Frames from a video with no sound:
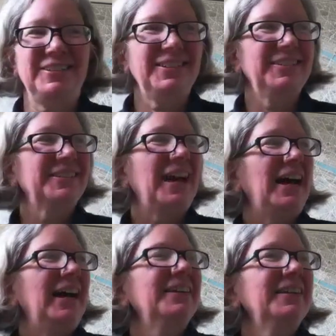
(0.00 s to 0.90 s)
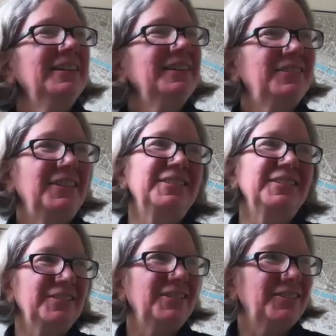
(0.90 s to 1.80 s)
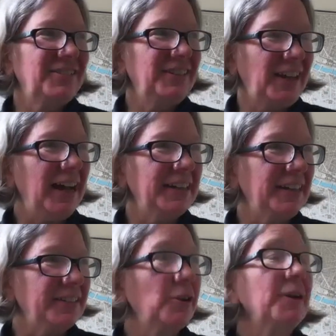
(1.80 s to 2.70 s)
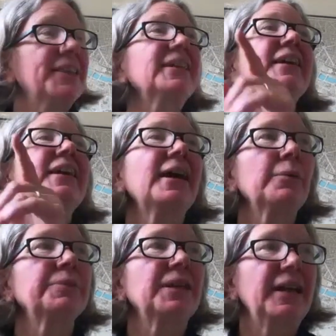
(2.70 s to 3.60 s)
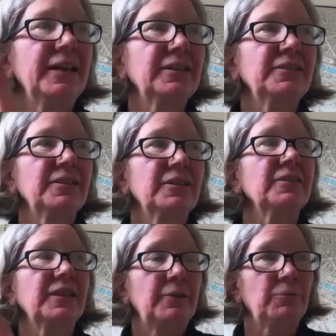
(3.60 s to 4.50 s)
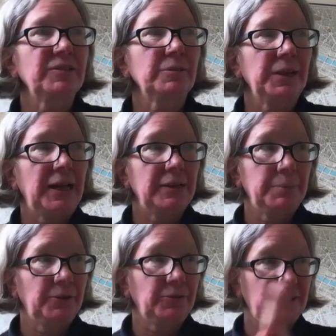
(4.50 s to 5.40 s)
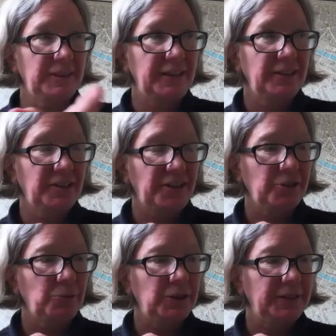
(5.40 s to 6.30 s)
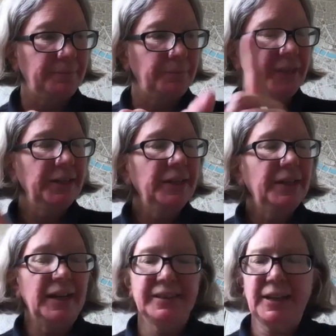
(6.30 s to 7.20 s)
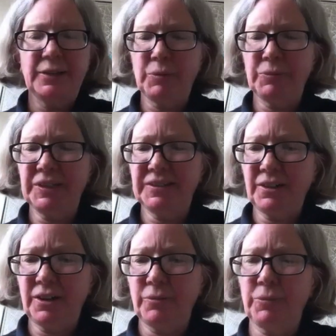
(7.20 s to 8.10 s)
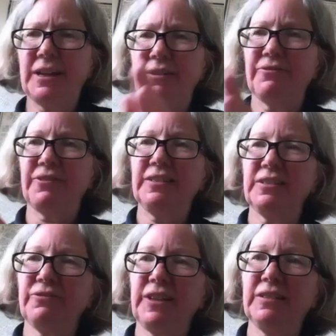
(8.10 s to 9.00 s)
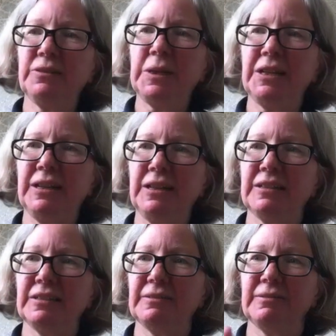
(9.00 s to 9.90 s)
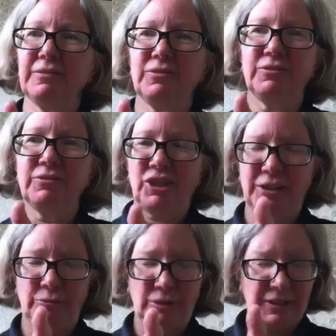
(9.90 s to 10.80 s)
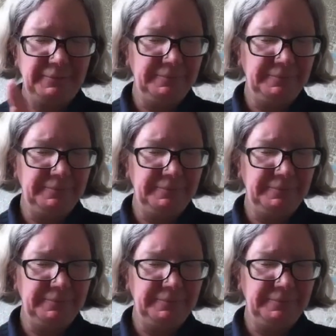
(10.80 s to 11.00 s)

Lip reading: She's not. She's honest. So I think it helped that Hannah did that risk blog post and then another one. And then when we had a face-to-face meeting in January.